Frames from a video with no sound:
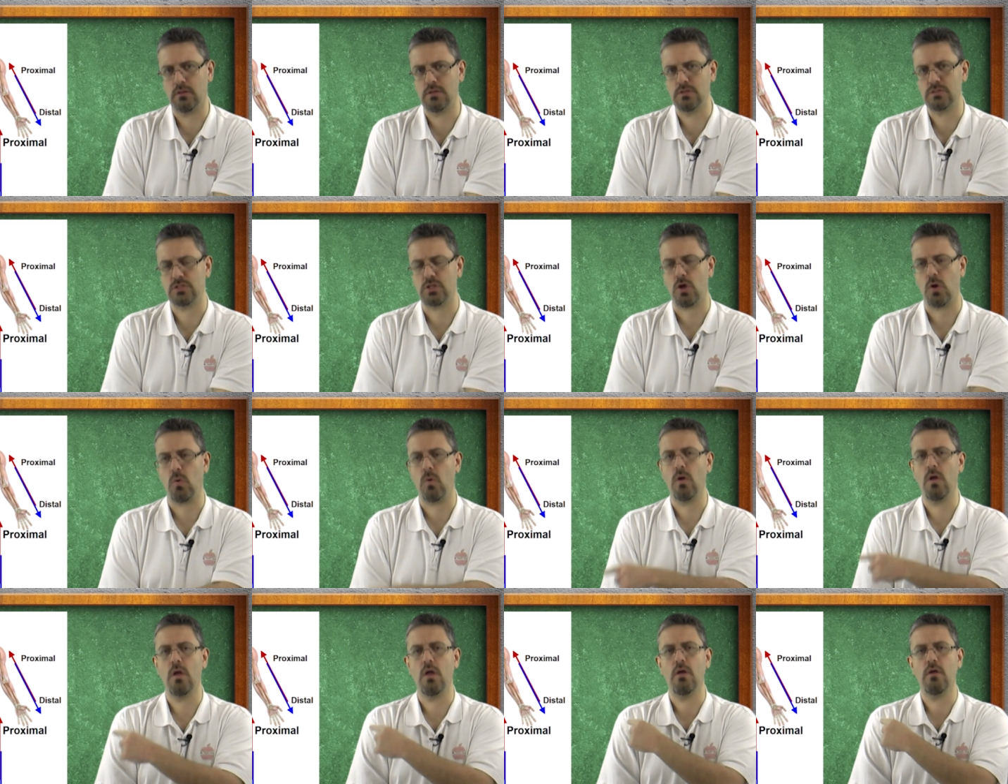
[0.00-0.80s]

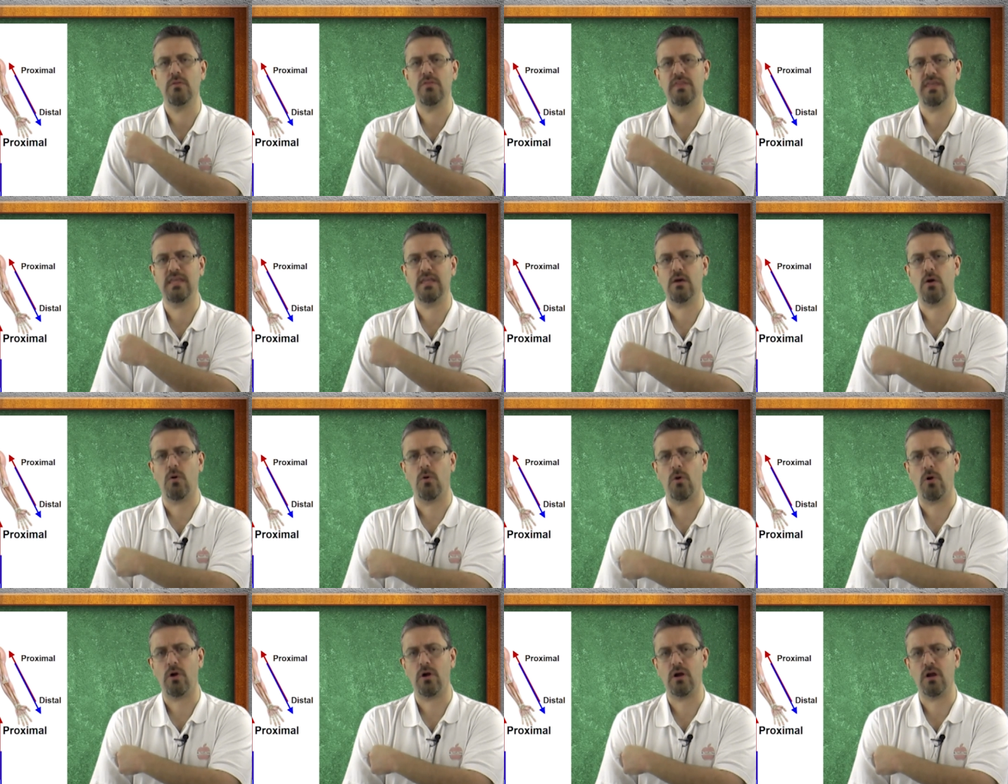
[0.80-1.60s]
So the
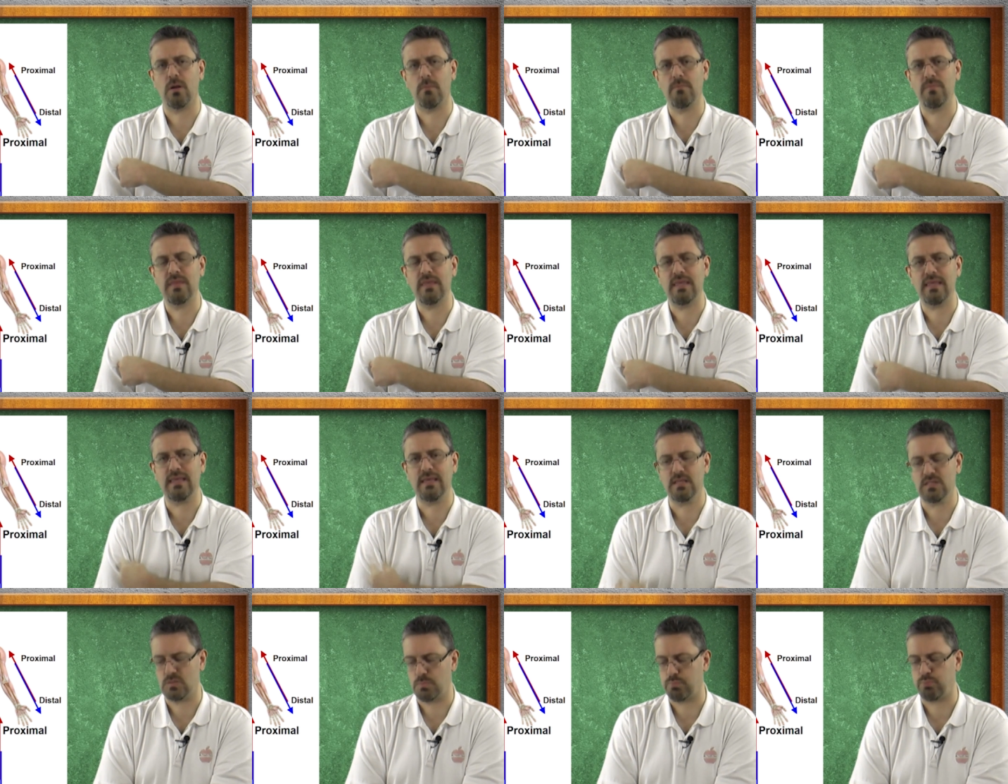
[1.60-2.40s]
arm
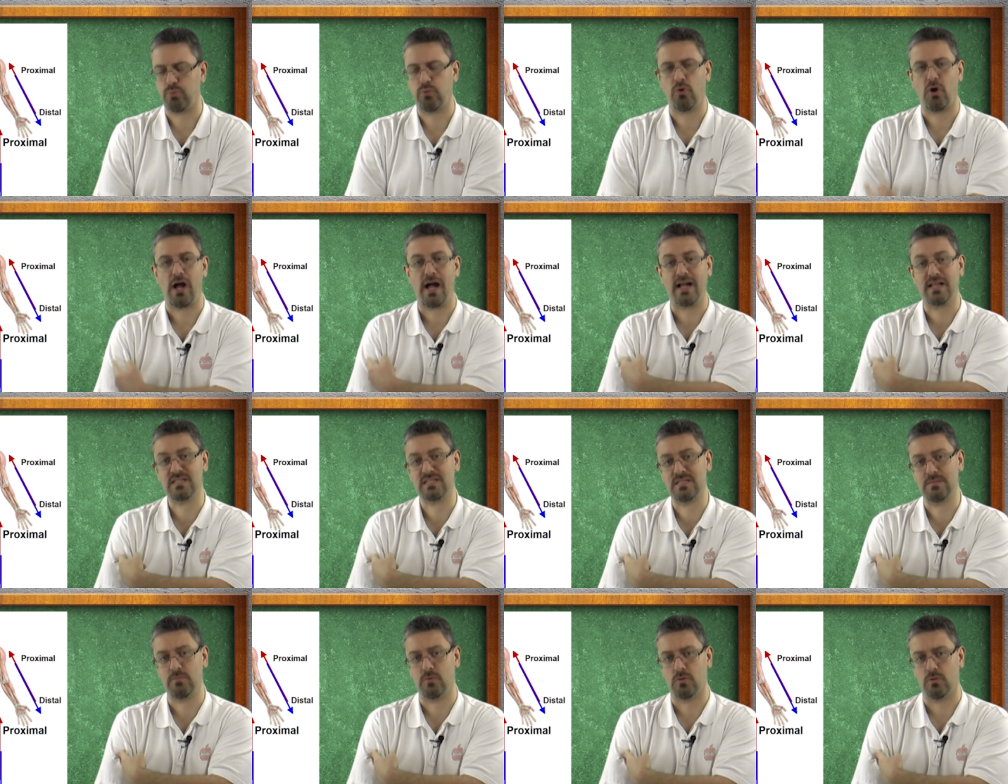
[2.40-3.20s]
is
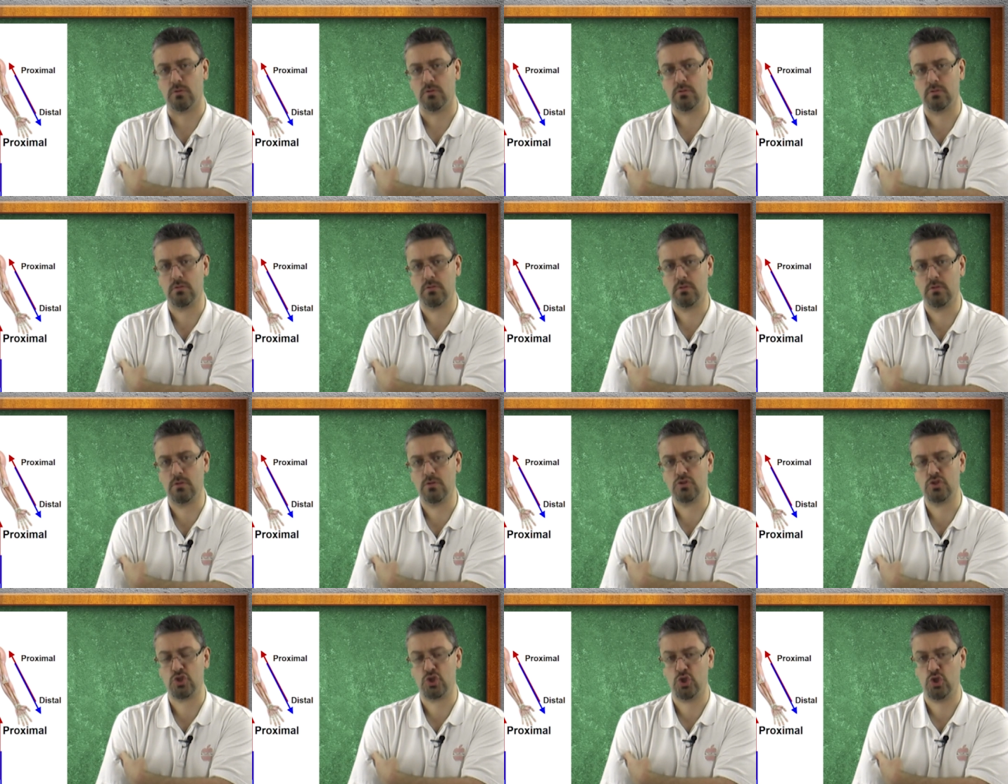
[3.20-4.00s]
proximal
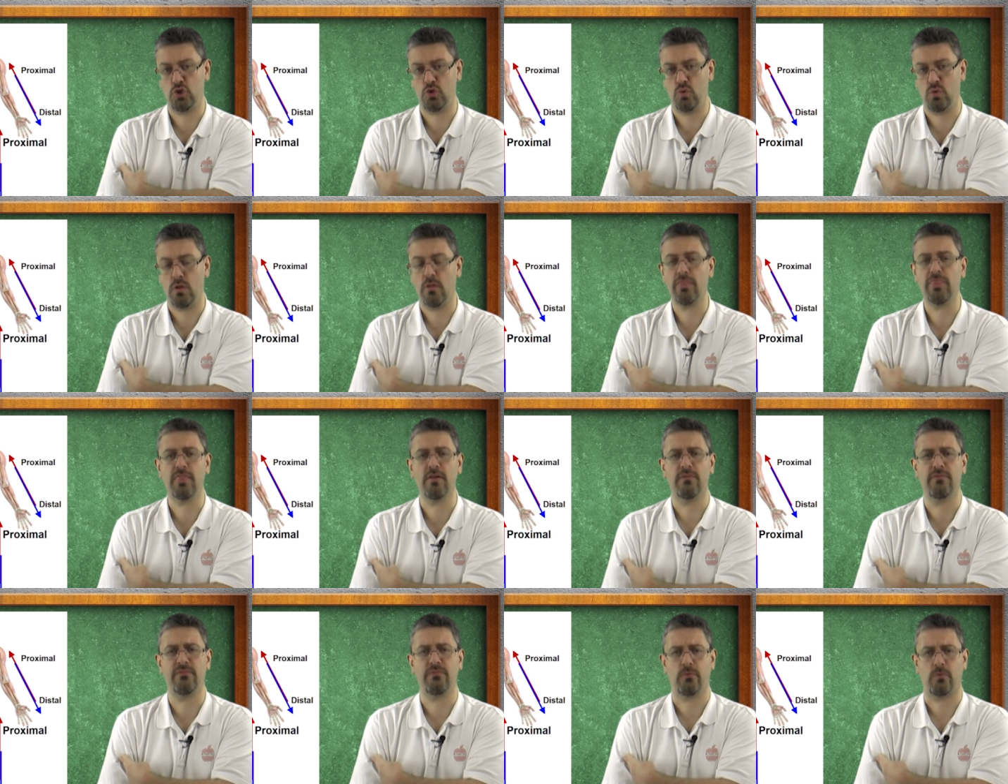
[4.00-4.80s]
to
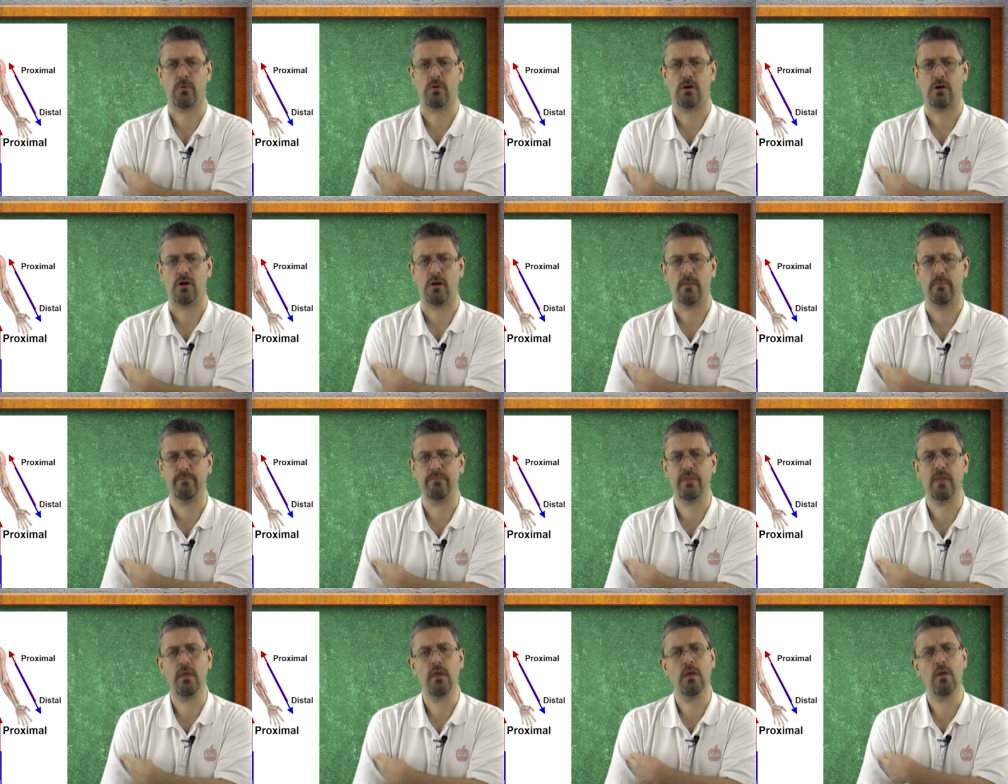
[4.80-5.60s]
the
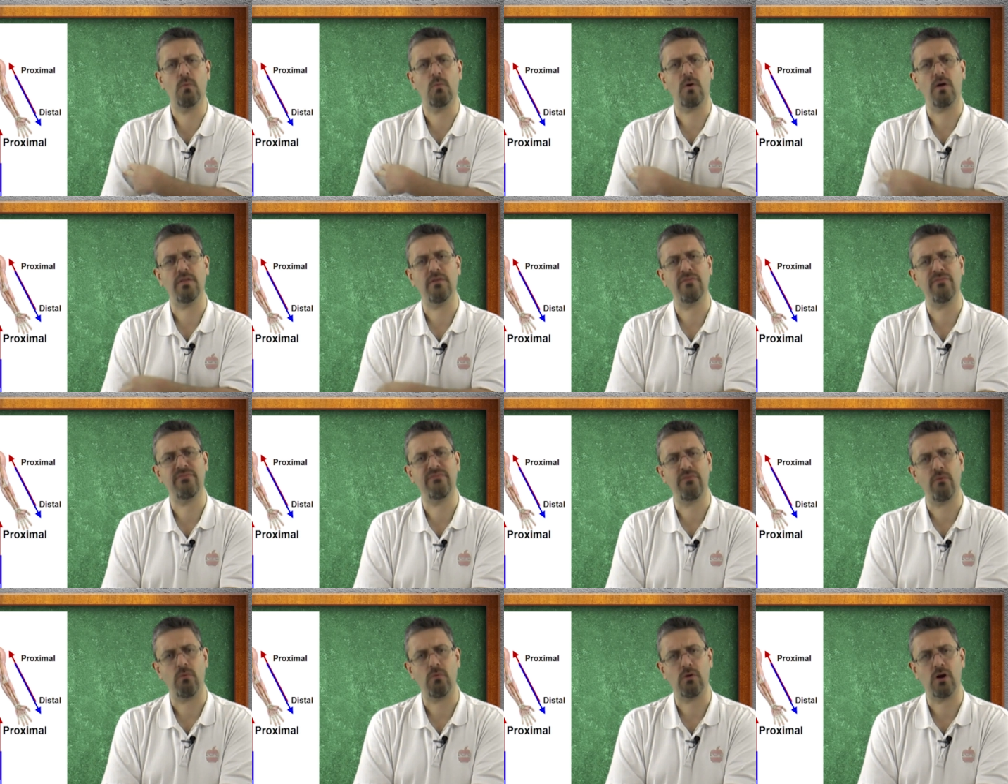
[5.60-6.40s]
forearm, while the
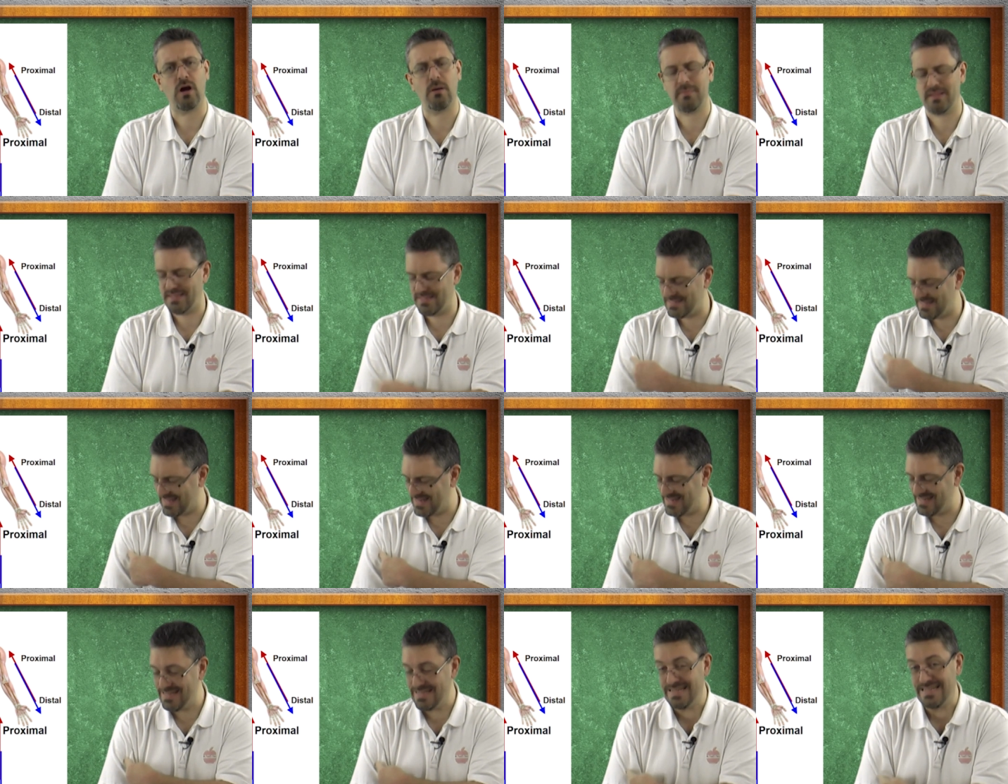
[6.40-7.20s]
forearm is
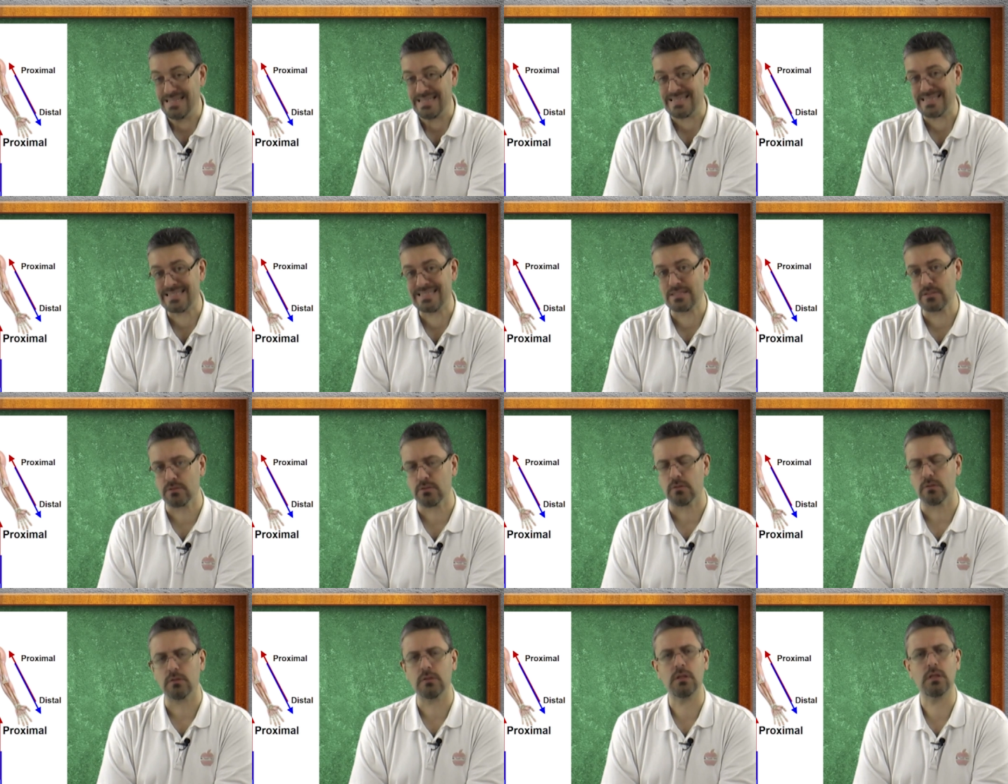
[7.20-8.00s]

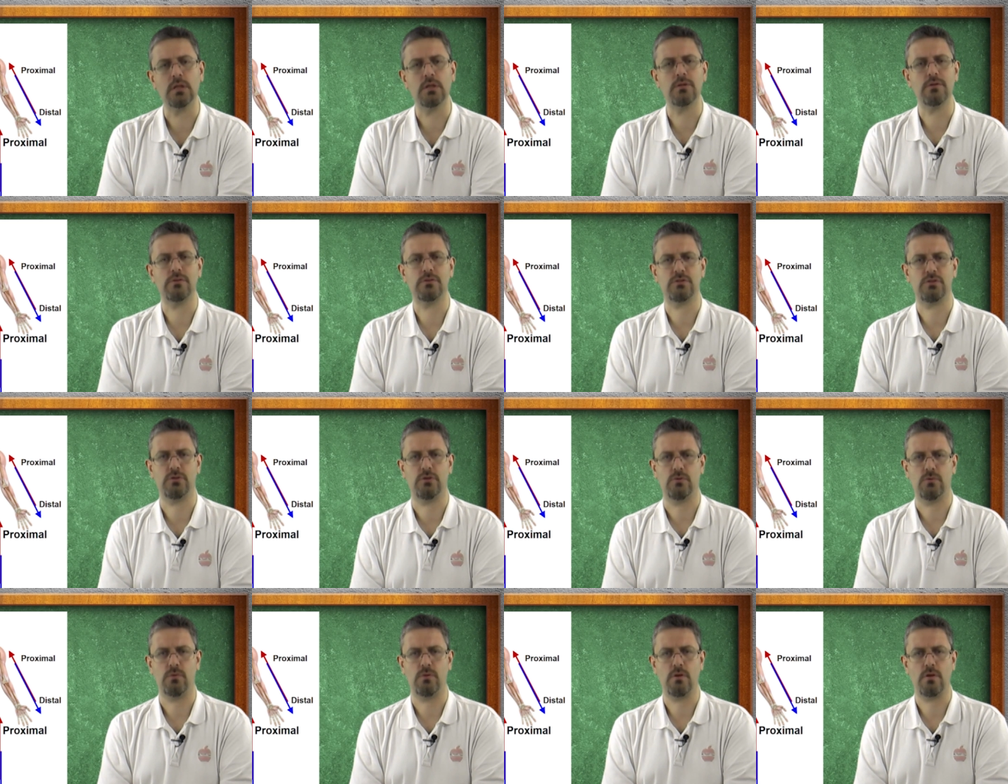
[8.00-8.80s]
distal
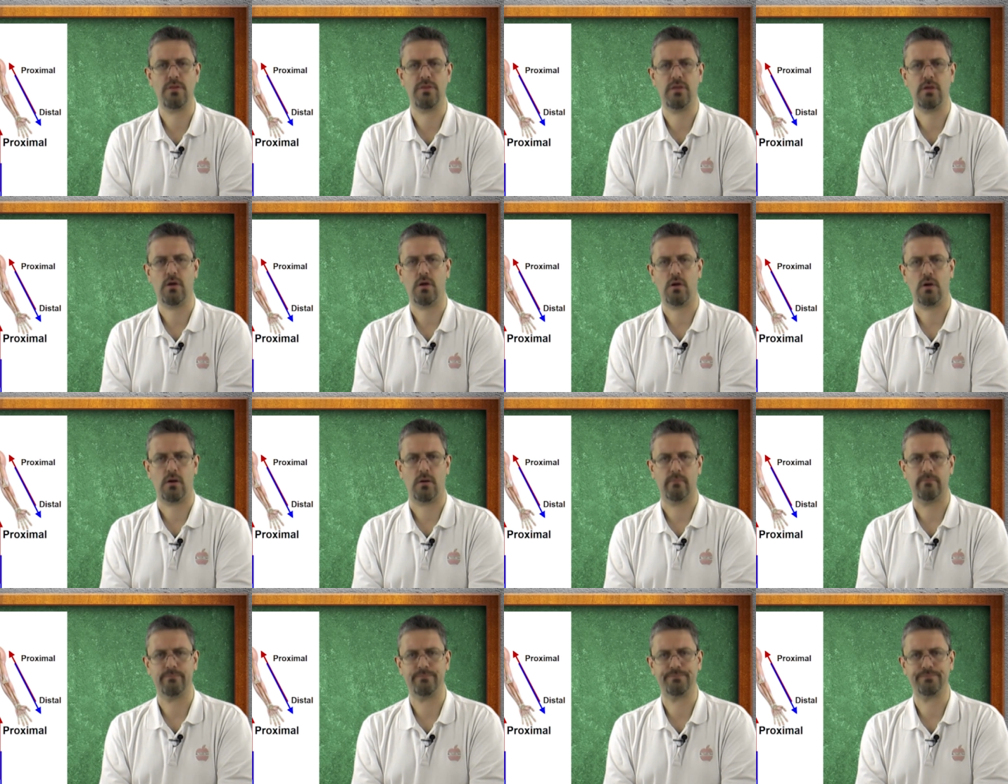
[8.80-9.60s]
to the
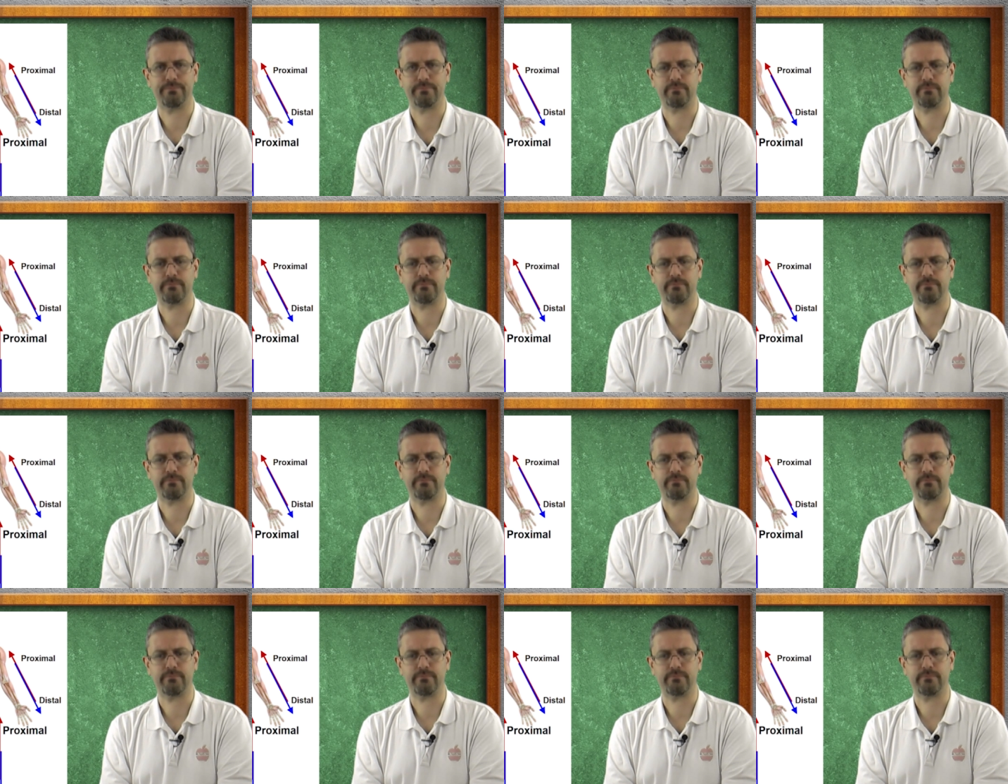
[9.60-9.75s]
arm.